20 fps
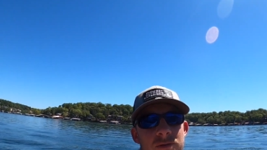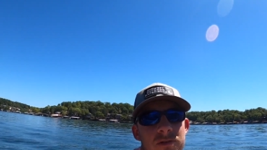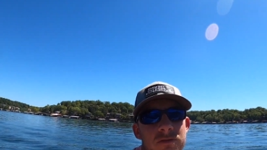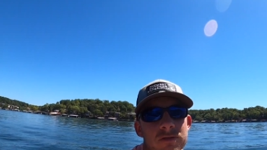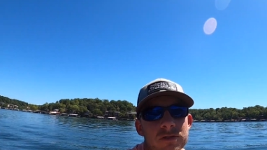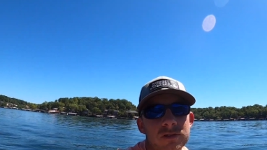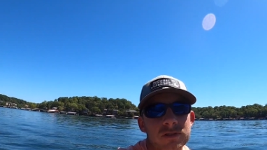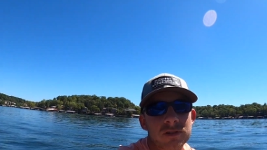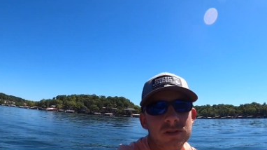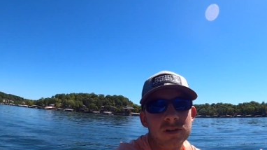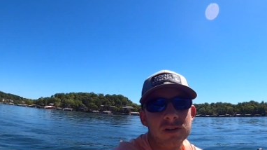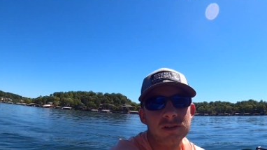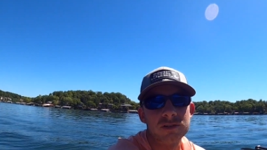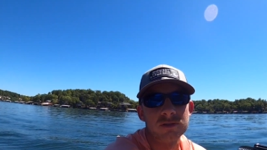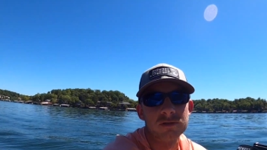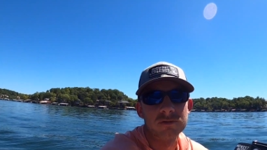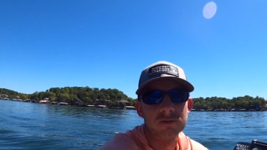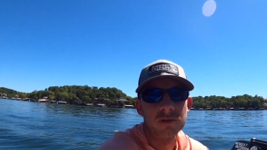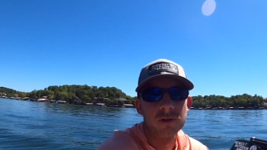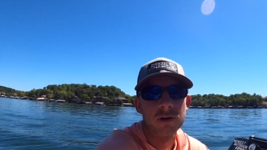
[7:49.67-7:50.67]
all my fish today
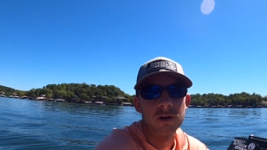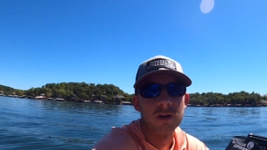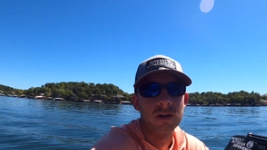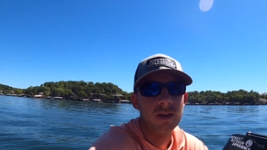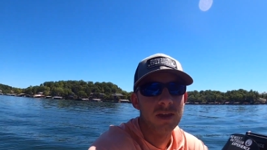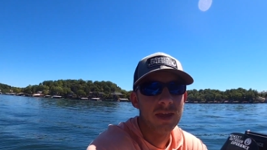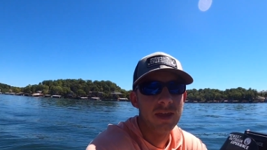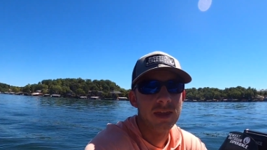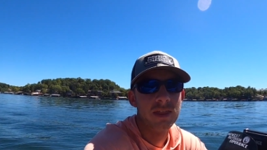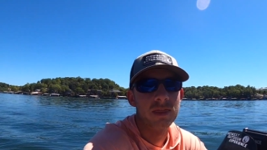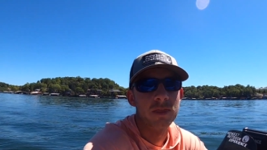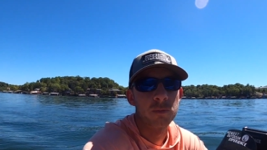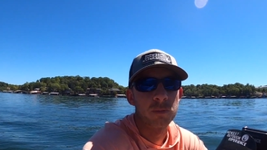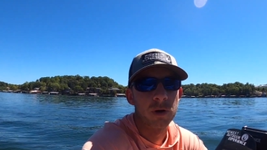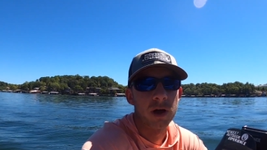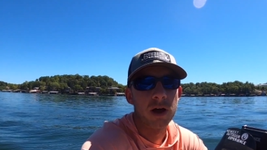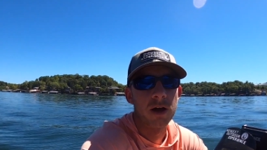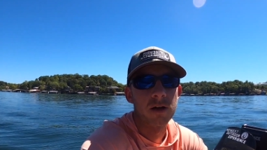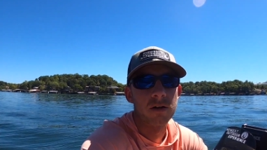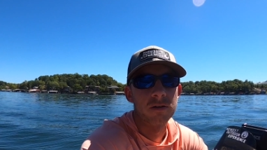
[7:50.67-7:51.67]
so far in the
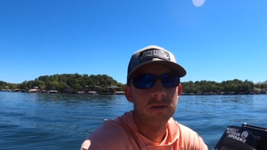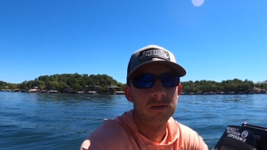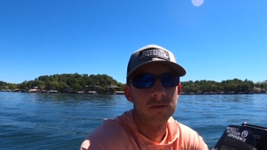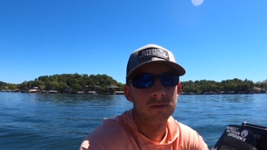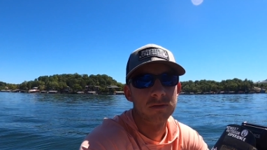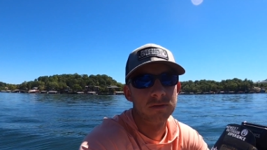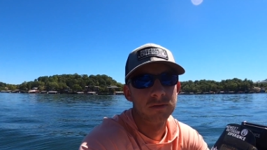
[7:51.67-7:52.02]
pile.